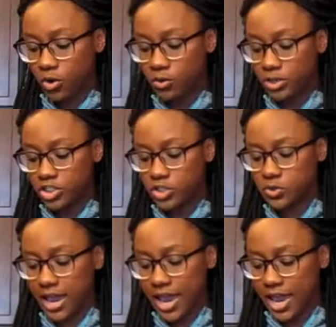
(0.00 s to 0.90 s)
we're going
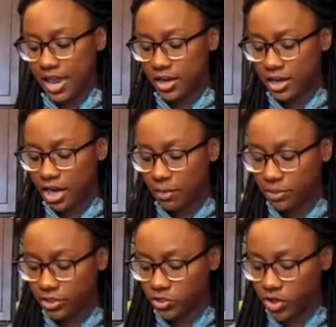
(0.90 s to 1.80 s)
to add a
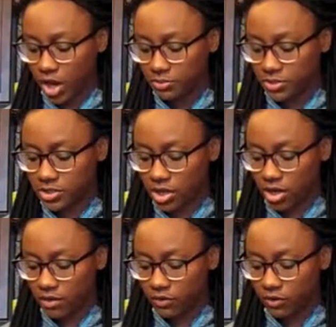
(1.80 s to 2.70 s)
couple of drops
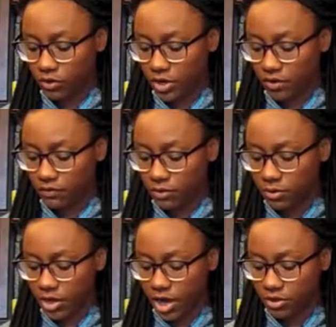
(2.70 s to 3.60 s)
of green
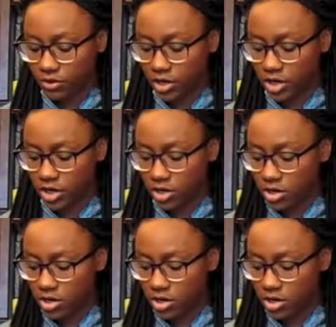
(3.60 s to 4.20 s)
food coloring.